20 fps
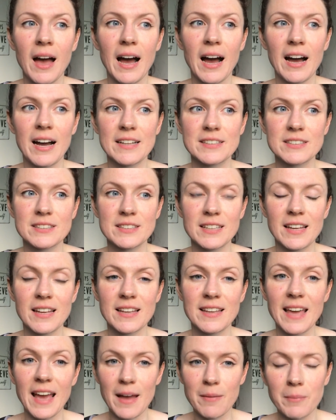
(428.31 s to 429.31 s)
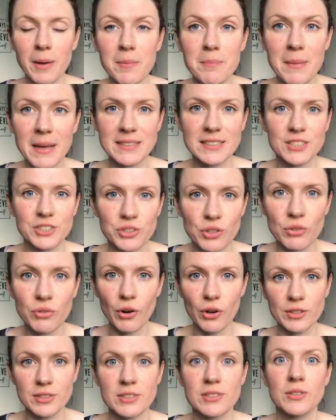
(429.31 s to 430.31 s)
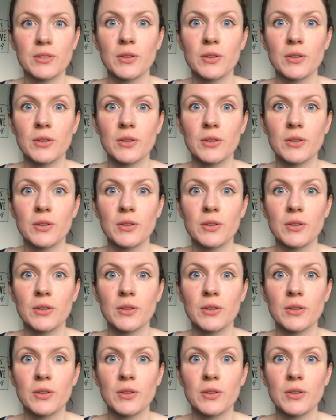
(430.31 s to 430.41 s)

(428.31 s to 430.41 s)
and get my message across to